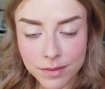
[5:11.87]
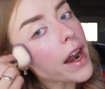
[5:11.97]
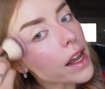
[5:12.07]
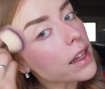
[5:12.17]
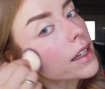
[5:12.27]

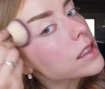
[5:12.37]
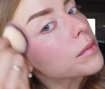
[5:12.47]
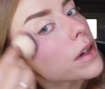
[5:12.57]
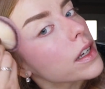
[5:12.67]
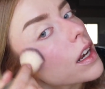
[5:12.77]
And I like to
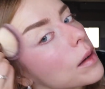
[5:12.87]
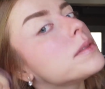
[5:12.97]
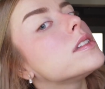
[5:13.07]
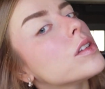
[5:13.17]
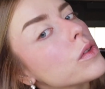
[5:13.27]
bring it
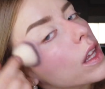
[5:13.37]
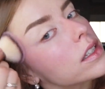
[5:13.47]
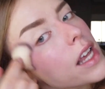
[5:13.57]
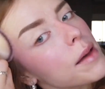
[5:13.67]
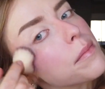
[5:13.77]
up to the
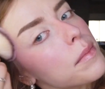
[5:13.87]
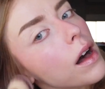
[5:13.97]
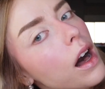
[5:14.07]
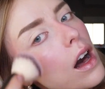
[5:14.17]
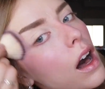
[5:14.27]

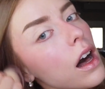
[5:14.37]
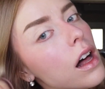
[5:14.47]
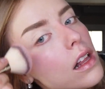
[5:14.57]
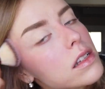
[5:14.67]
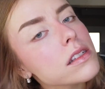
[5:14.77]

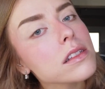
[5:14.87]
temples.